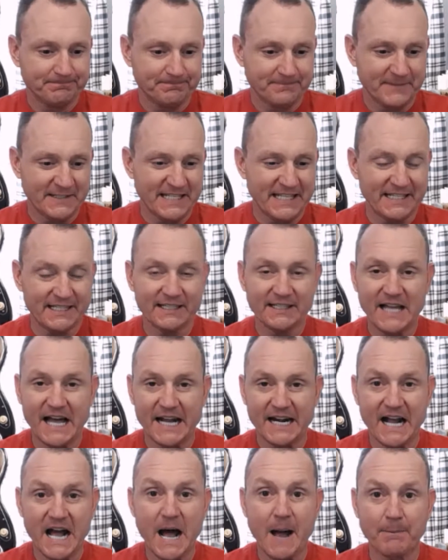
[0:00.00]
get a lot
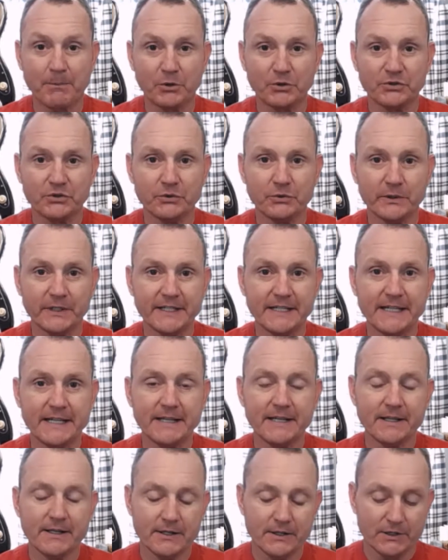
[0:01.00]
of opportunity
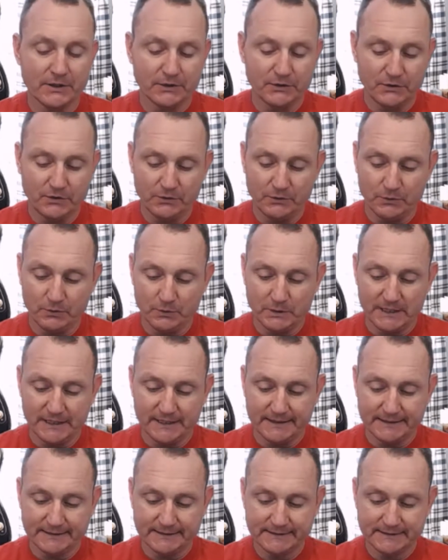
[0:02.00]
to
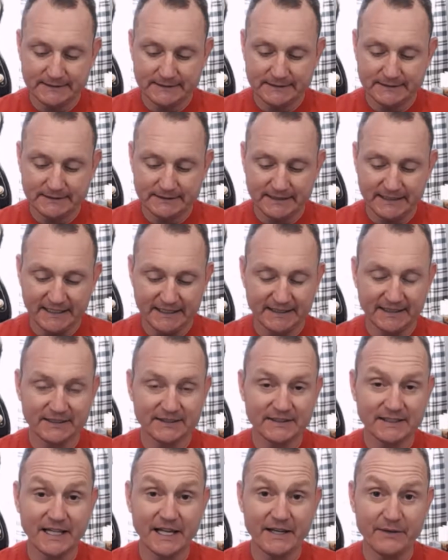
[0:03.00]
get this
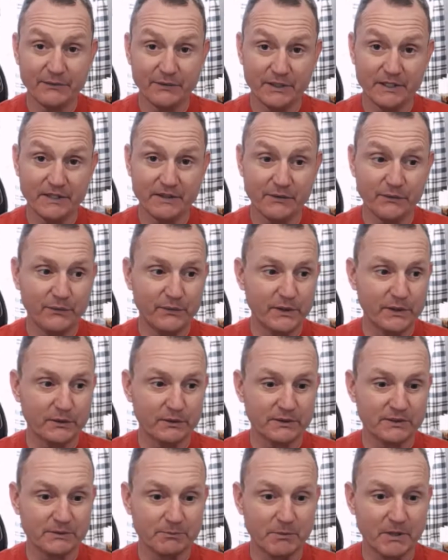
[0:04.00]
knife into the field
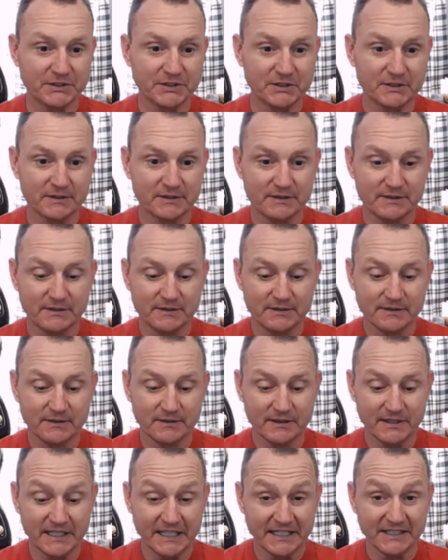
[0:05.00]
as much as
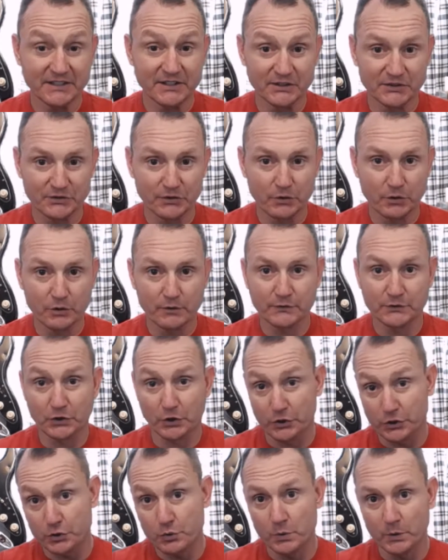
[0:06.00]
it deserves or
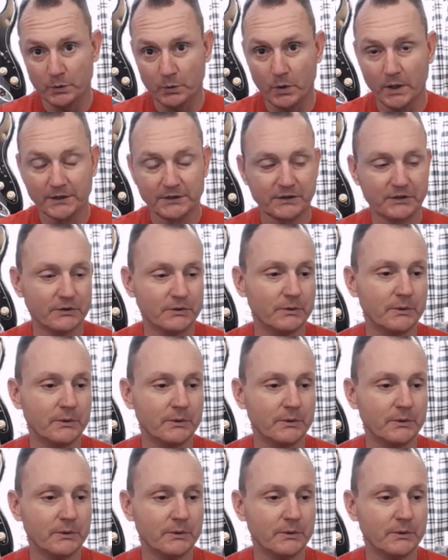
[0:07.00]
you would want to.